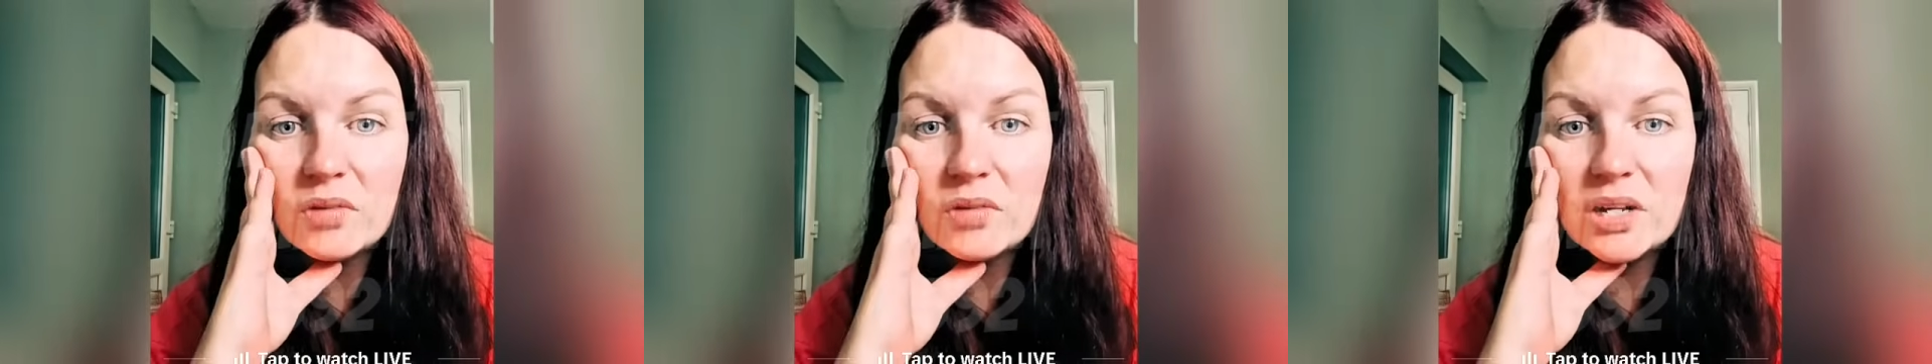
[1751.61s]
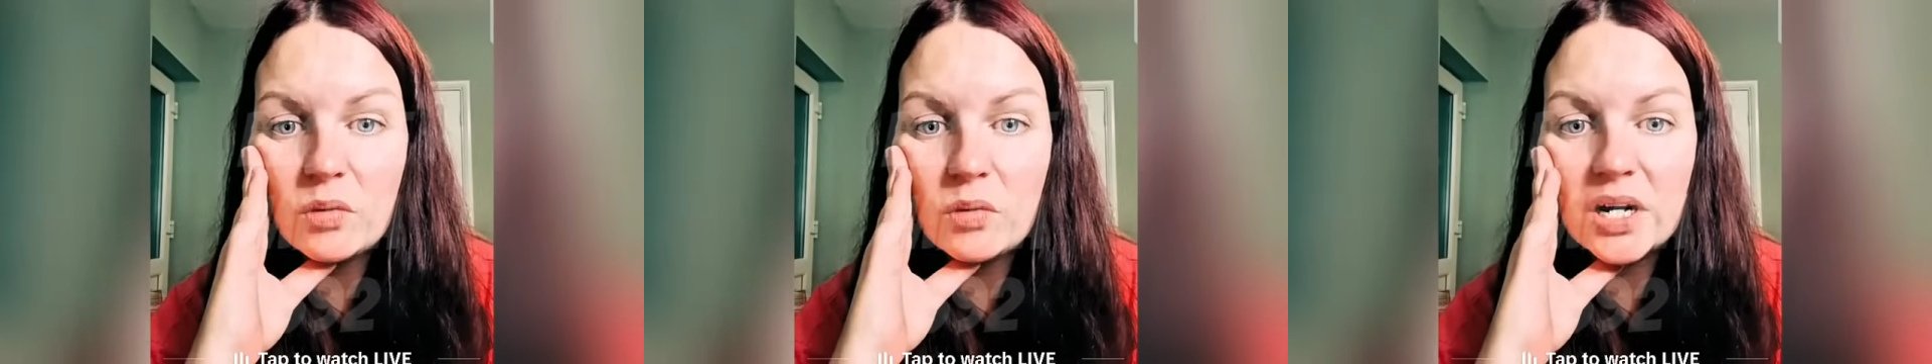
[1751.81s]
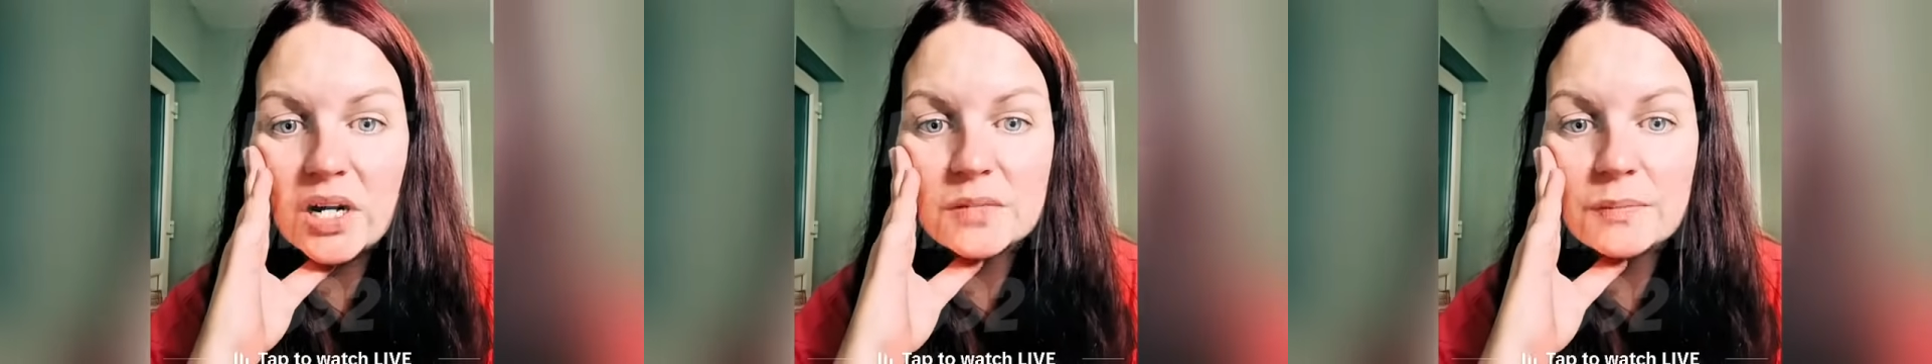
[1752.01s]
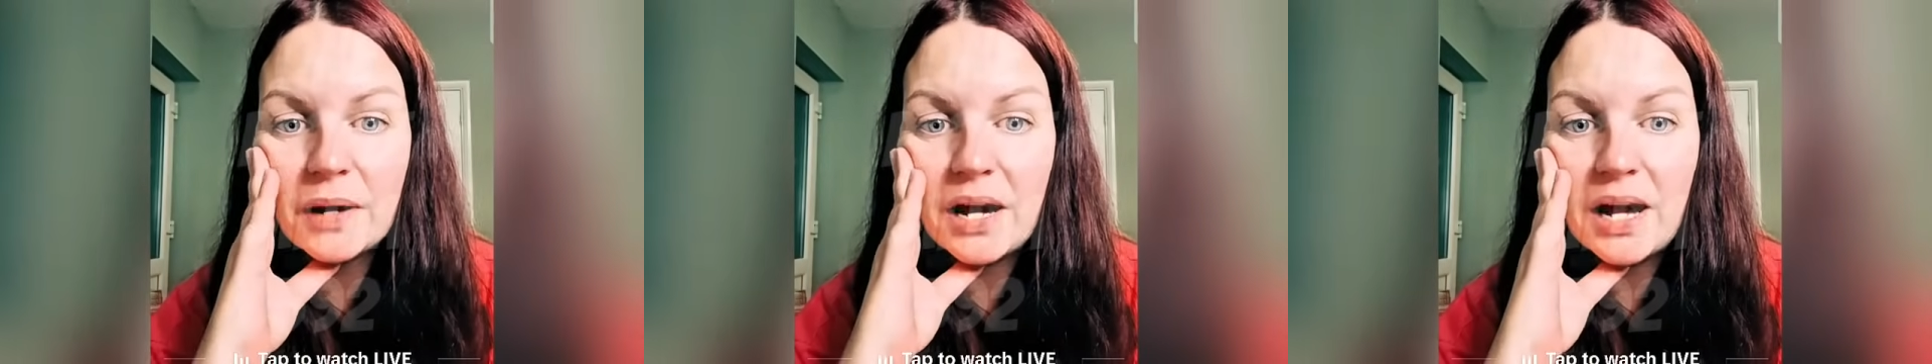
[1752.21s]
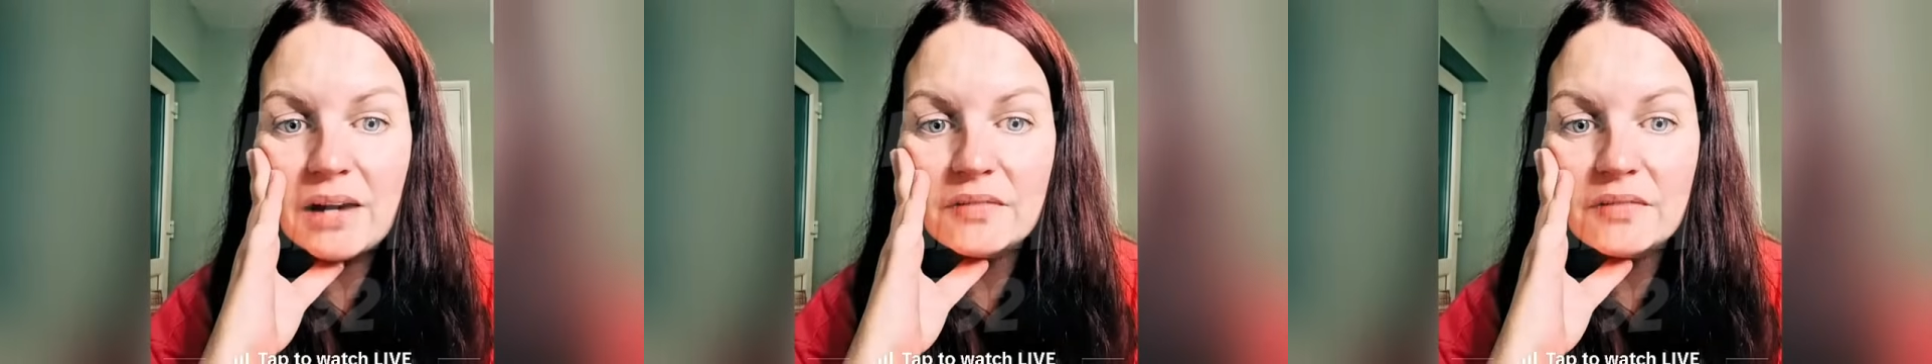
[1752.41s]
I'm really worried
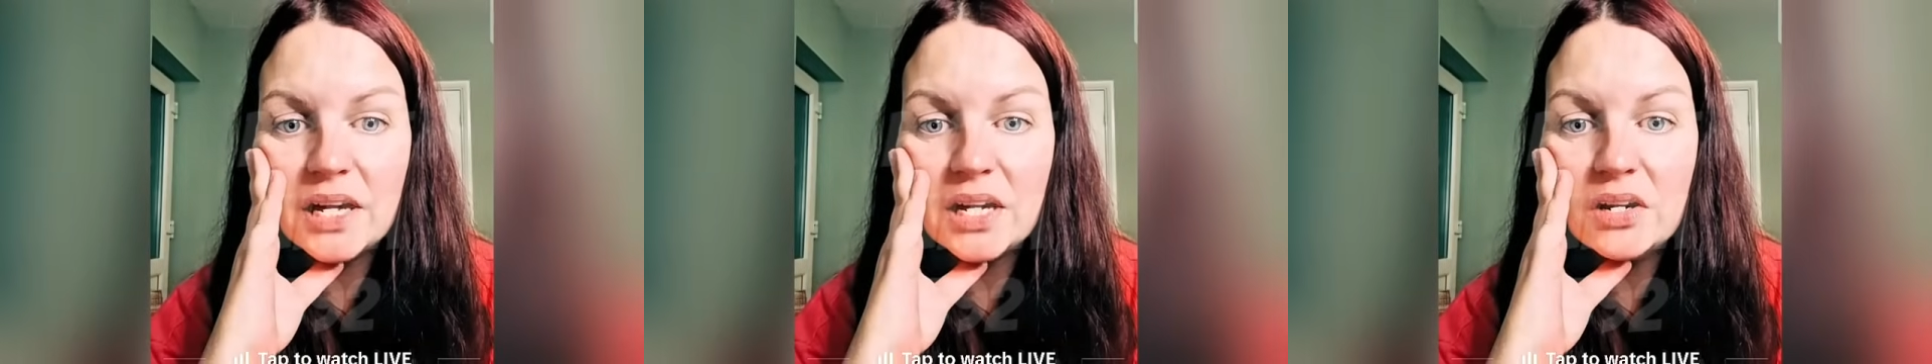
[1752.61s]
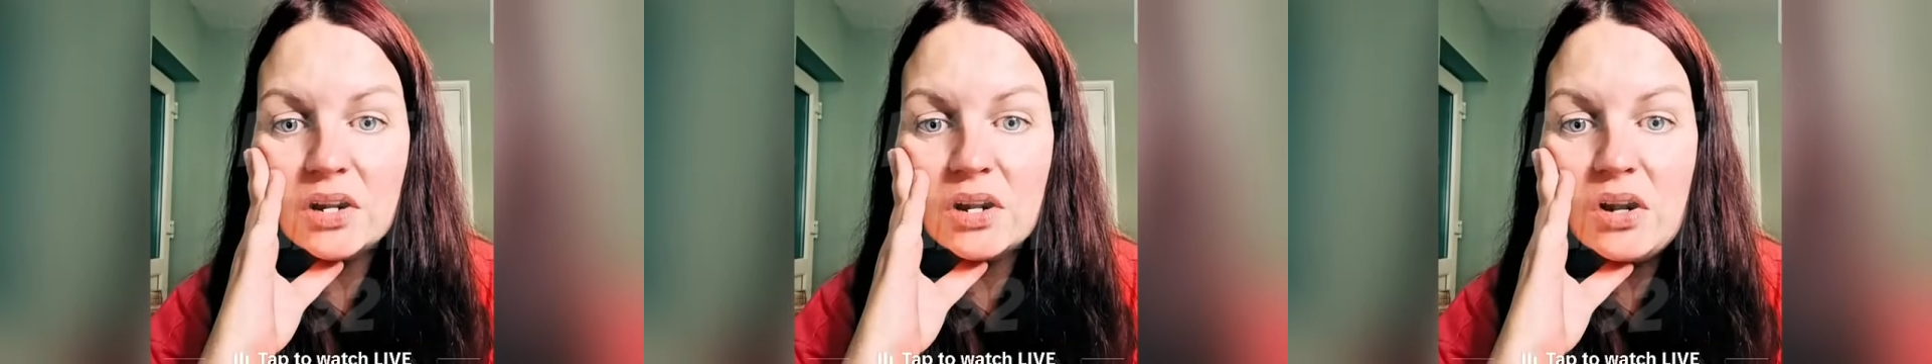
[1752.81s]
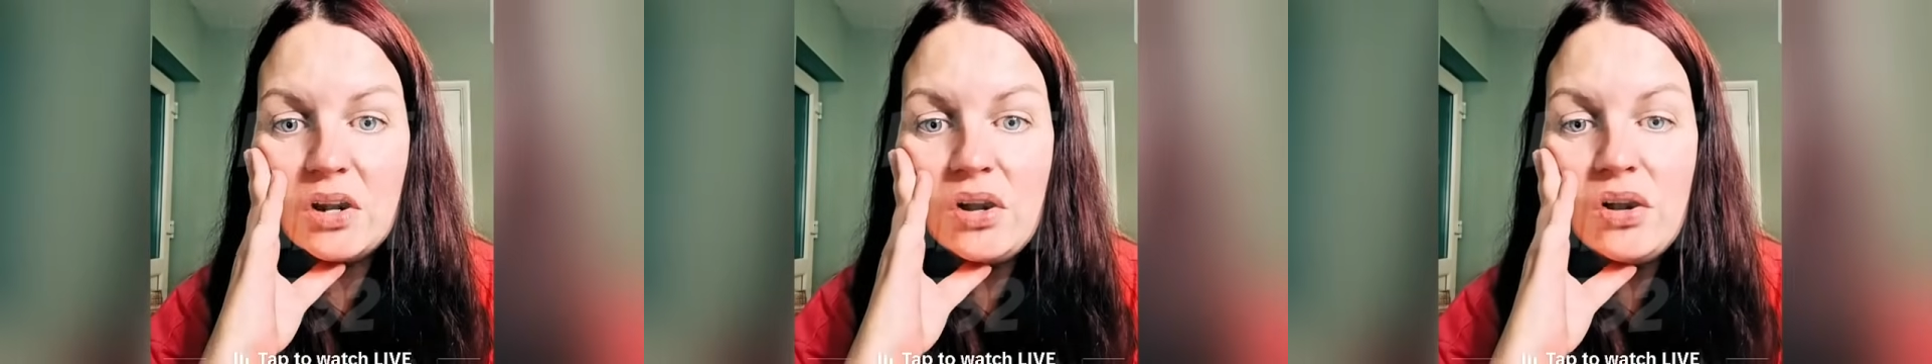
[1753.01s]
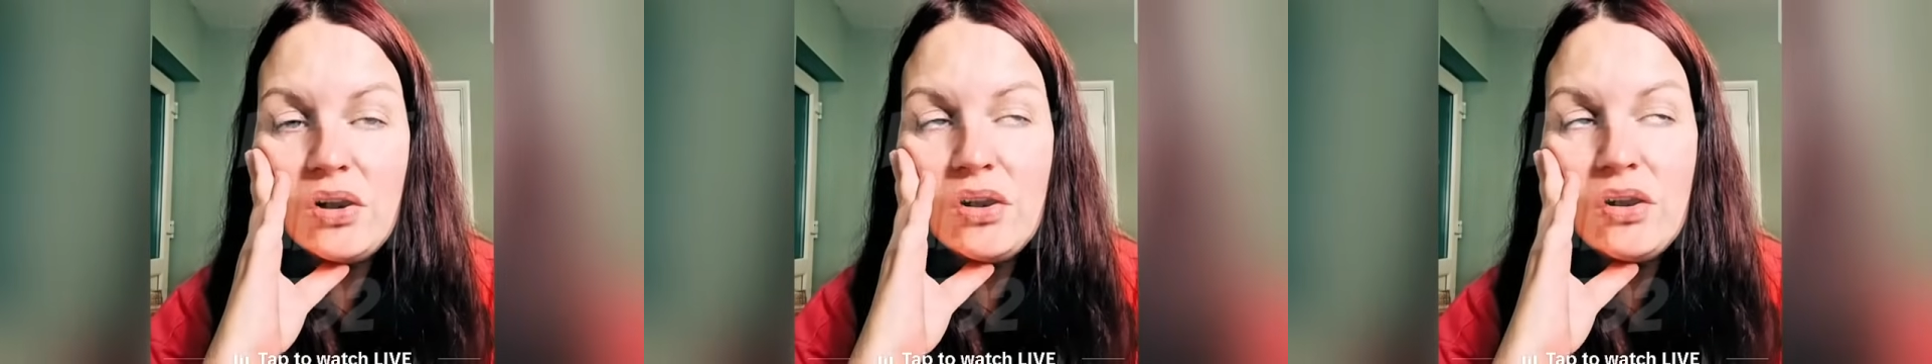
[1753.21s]
about having